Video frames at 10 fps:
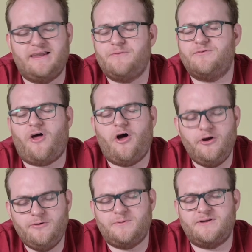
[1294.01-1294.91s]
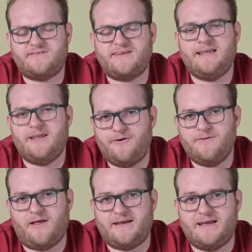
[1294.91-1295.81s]
and it was hopeless in low
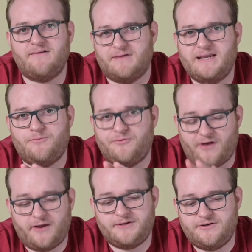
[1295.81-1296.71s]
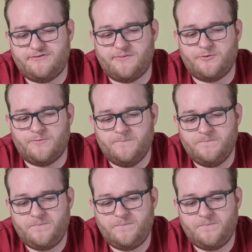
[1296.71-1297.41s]
light. It really was unusable.